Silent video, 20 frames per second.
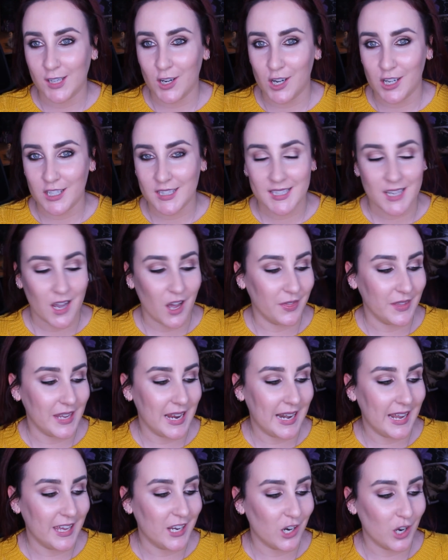thoughts on the
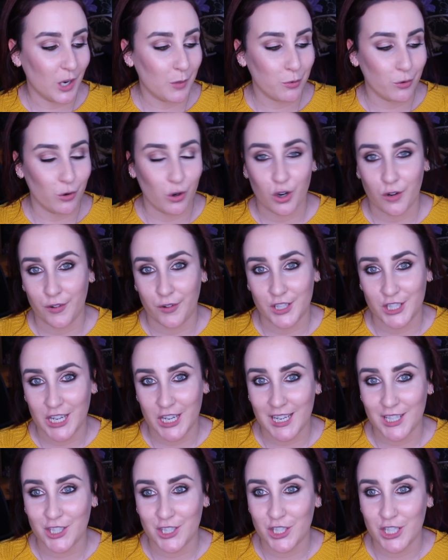LA Girl Pro Coverage
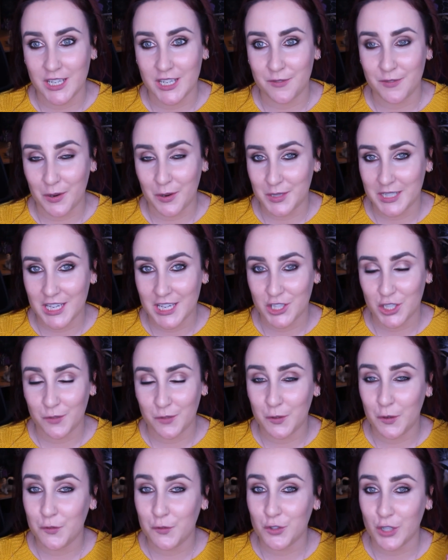HD foundation.
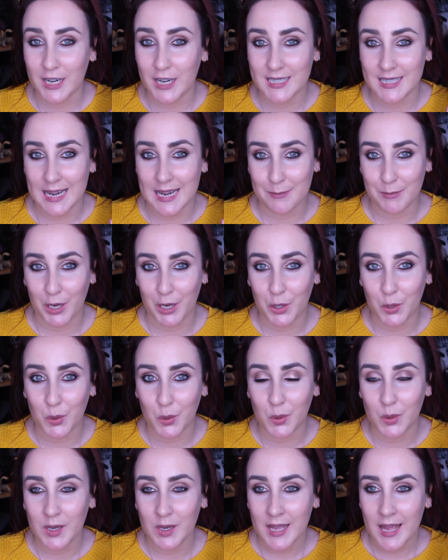If you've tried it, let me
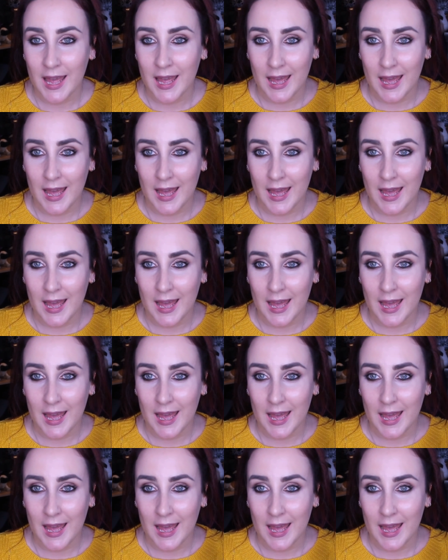know.